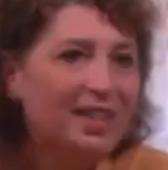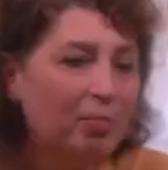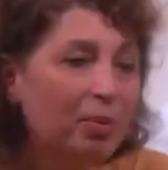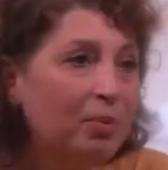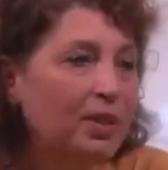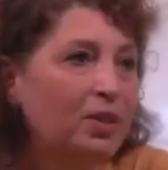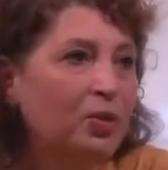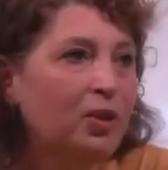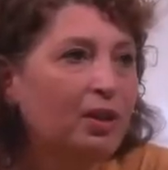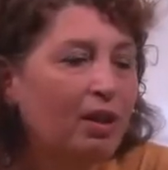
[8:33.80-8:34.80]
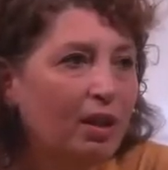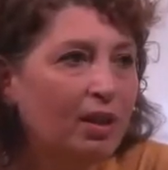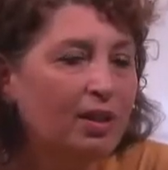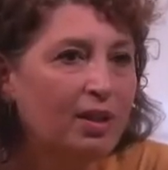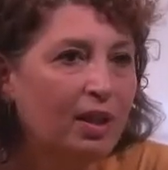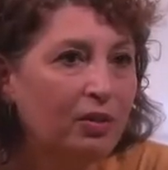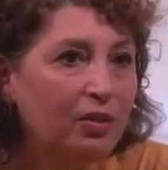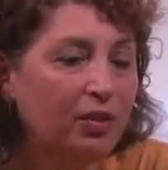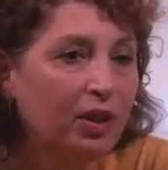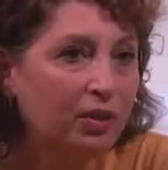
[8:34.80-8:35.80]
Some people distort the Holocaust out
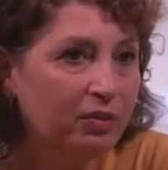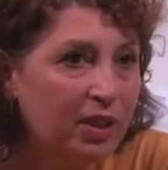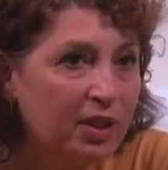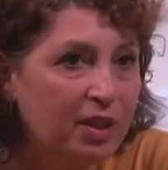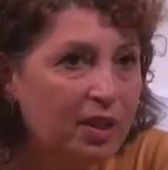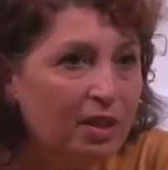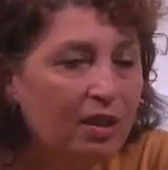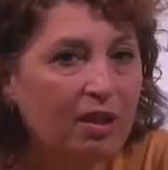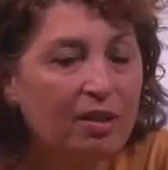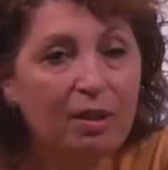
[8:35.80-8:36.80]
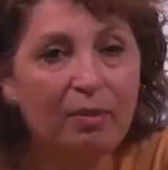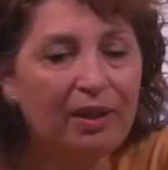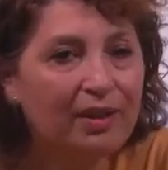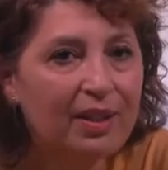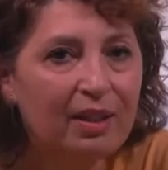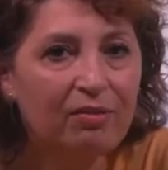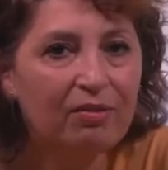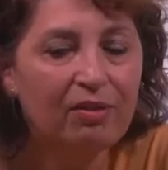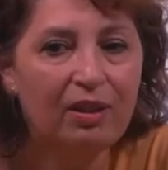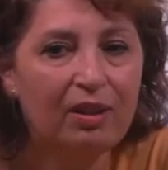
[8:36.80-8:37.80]
of ignorance. Some others have
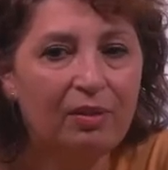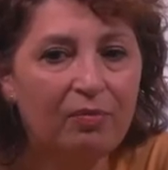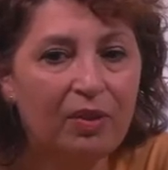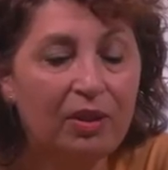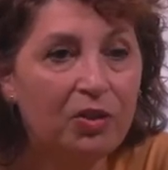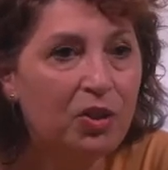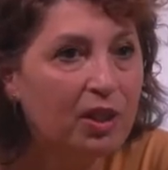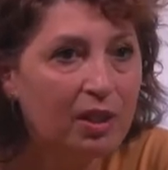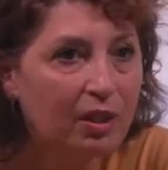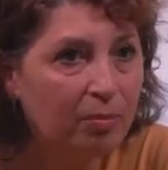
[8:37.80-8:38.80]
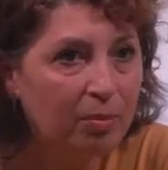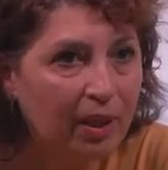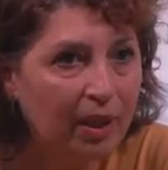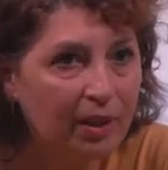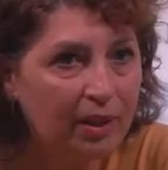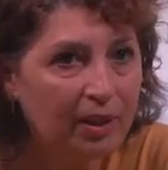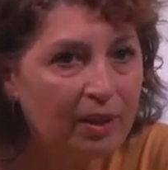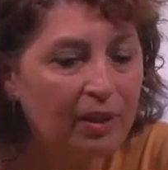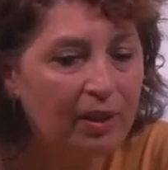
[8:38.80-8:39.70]
an agenda behind it.